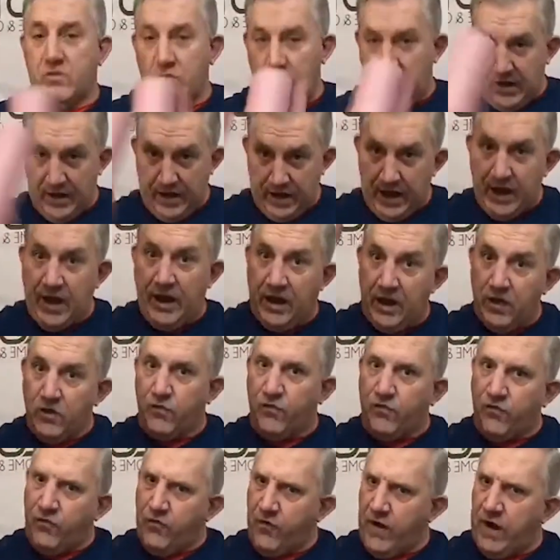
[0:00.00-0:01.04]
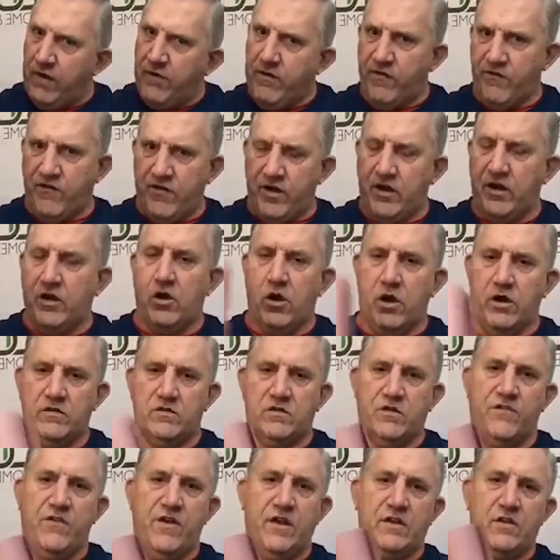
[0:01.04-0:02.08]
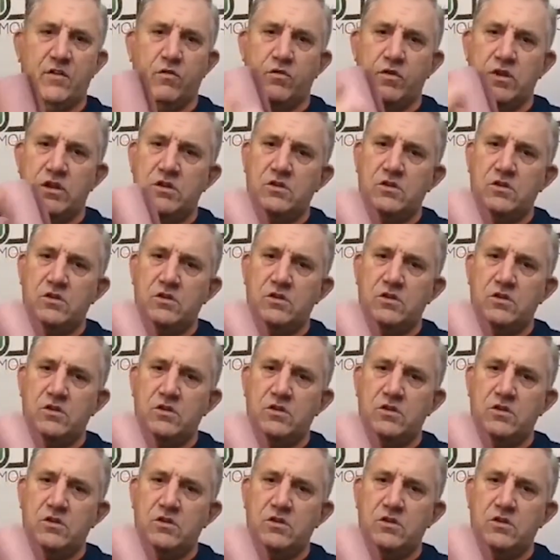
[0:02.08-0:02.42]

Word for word: is, it, and it is very, very cost effective.